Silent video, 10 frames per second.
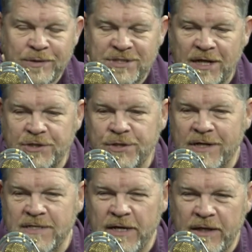It's not to try
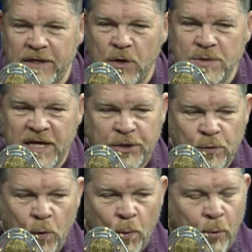to tell you to go take
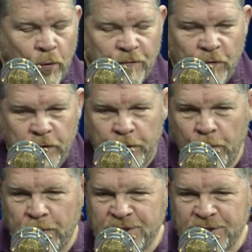your whole portfolio